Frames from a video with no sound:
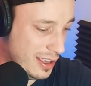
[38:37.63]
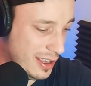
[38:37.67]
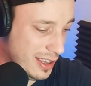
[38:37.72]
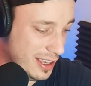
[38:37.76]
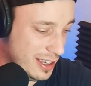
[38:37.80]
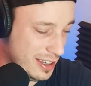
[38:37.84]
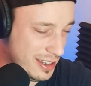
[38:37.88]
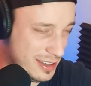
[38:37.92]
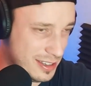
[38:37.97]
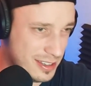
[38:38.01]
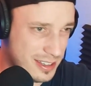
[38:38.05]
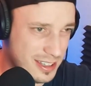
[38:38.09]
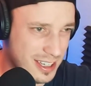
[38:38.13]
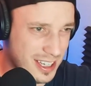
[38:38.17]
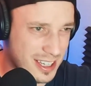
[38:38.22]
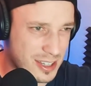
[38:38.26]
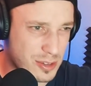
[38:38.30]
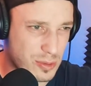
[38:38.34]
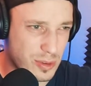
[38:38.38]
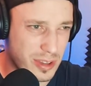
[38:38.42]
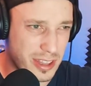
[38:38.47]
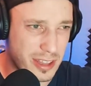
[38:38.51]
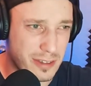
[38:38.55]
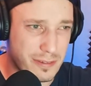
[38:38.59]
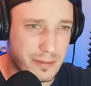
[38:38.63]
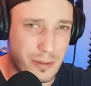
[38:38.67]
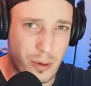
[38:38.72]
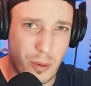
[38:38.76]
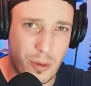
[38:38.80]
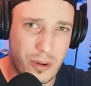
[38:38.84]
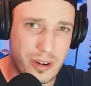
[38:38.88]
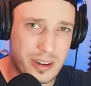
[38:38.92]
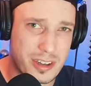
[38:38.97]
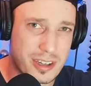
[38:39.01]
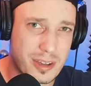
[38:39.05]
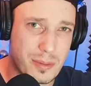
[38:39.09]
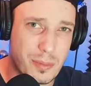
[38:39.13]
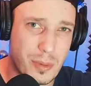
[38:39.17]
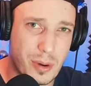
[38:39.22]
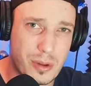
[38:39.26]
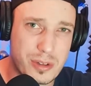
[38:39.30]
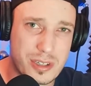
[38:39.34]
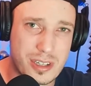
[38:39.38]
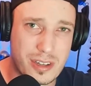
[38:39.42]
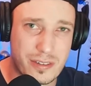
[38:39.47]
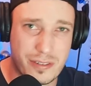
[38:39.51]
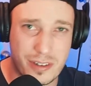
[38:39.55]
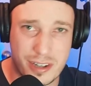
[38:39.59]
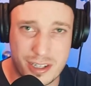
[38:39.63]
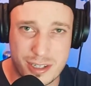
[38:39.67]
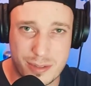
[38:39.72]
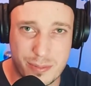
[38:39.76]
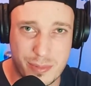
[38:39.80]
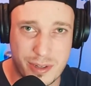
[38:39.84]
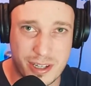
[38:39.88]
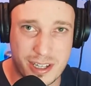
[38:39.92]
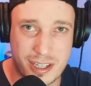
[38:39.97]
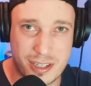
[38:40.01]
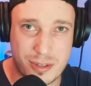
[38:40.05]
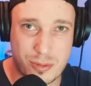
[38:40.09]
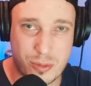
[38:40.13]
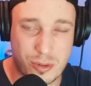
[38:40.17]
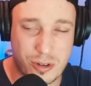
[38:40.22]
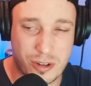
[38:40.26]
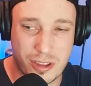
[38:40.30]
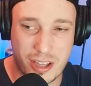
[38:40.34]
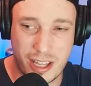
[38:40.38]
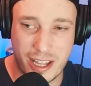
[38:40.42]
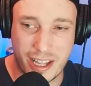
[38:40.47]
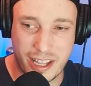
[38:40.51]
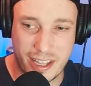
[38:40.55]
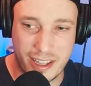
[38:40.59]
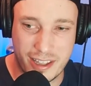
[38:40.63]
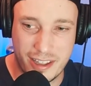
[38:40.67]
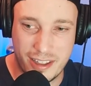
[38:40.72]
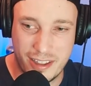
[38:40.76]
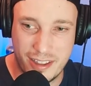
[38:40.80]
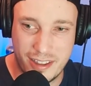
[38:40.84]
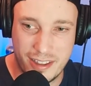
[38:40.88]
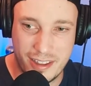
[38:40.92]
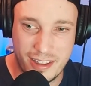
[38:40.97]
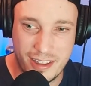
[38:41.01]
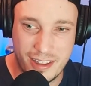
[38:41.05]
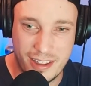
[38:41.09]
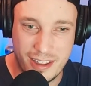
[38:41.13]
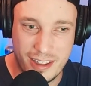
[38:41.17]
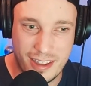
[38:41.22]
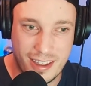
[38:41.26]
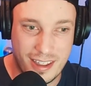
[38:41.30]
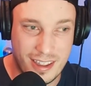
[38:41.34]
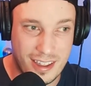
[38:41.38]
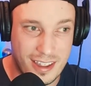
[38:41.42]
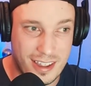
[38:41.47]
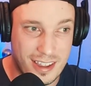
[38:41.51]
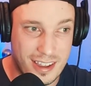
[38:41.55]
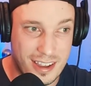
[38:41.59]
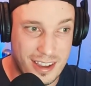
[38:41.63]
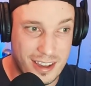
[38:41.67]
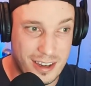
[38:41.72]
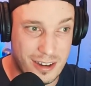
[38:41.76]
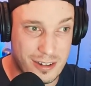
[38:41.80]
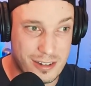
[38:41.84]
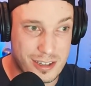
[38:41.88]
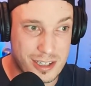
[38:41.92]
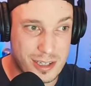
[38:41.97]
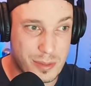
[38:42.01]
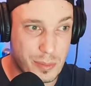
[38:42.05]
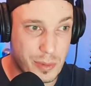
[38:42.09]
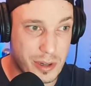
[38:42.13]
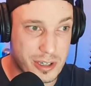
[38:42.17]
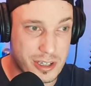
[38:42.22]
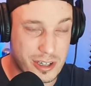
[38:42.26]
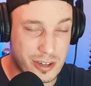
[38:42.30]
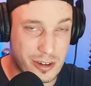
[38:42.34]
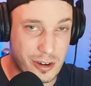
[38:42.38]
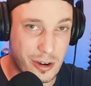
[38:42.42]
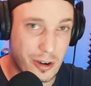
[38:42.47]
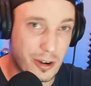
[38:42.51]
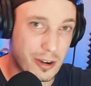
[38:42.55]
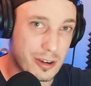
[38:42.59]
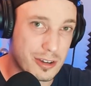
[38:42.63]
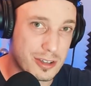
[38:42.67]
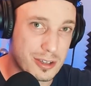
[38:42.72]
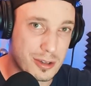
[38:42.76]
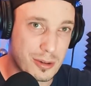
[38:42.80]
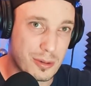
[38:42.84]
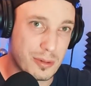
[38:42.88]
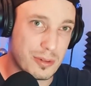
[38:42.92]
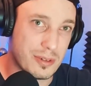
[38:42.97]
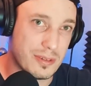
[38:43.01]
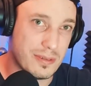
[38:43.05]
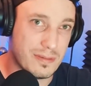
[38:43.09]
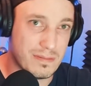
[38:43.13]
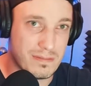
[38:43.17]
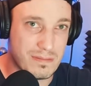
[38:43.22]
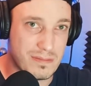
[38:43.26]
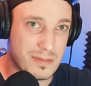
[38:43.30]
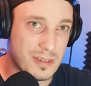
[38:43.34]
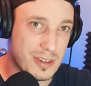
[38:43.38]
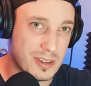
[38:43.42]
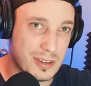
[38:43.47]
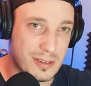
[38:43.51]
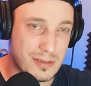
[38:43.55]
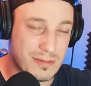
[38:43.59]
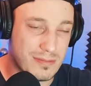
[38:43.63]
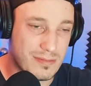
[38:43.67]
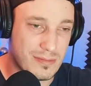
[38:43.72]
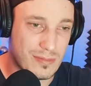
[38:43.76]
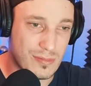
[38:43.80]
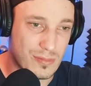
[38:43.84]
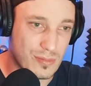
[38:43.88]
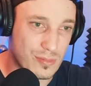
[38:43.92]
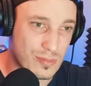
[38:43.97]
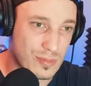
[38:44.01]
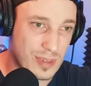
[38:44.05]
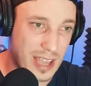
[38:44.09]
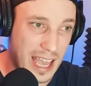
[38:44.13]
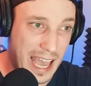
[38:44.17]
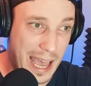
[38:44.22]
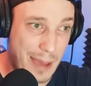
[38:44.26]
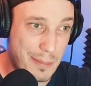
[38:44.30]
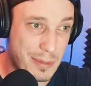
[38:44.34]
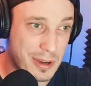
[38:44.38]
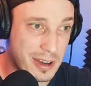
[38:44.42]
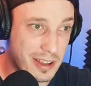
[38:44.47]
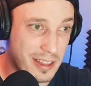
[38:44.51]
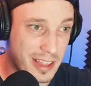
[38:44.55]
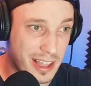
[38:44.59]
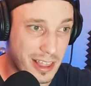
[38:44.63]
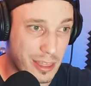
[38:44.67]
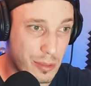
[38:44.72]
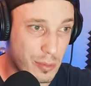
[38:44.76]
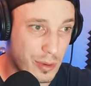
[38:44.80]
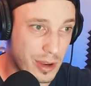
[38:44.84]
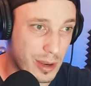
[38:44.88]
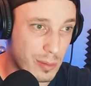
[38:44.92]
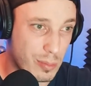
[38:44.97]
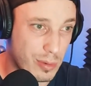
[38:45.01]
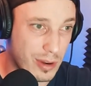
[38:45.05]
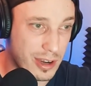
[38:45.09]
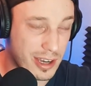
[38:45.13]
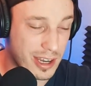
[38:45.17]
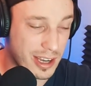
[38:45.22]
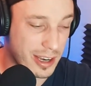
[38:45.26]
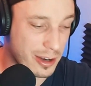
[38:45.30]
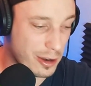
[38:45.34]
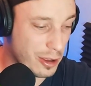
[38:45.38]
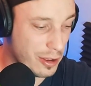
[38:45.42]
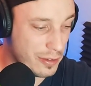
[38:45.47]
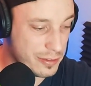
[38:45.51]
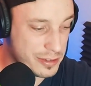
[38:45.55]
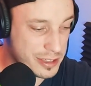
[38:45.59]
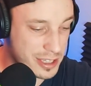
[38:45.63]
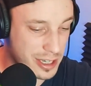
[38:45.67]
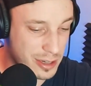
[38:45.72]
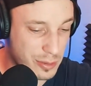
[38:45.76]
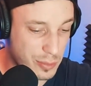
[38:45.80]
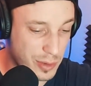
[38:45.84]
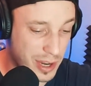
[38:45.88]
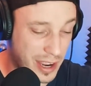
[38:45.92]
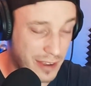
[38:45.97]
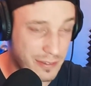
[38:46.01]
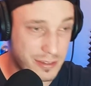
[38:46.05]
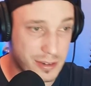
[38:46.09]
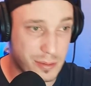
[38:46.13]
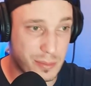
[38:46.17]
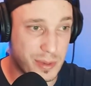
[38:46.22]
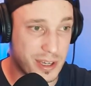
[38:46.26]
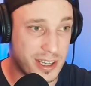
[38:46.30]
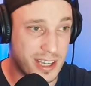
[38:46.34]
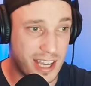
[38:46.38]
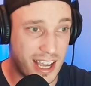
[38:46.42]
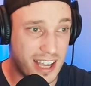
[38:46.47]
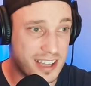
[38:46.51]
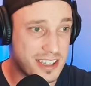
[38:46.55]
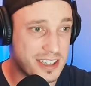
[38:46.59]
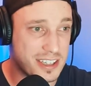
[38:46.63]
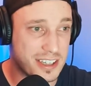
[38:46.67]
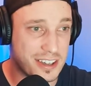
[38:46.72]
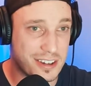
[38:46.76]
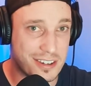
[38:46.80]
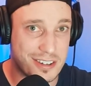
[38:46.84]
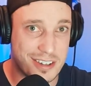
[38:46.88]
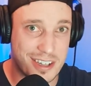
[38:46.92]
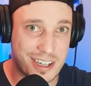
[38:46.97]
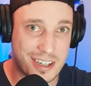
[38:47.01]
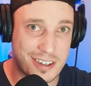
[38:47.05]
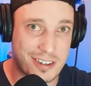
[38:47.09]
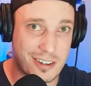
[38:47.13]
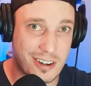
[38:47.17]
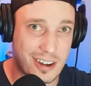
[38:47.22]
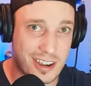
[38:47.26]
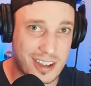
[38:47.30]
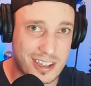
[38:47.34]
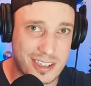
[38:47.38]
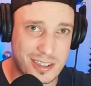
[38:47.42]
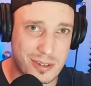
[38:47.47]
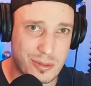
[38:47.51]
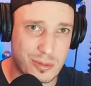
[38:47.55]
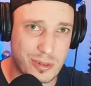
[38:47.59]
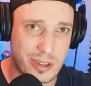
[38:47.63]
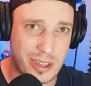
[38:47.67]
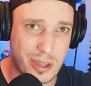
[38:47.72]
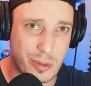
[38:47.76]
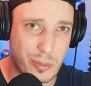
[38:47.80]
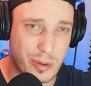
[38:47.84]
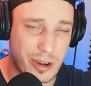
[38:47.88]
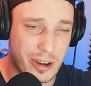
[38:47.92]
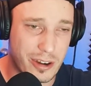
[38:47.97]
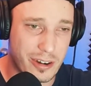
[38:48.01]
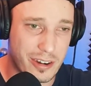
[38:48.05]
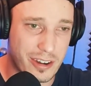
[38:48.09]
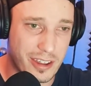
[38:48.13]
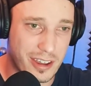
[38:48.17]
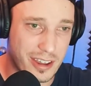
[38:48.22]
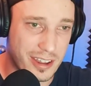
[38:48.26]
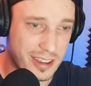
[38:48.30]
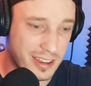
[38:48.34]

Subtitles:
it's really foreign to most of us, because we're like, just a bunch of nerds who happen to like 3D printing, and all of a sudden we have to be dancing on TikTok. It's a really weird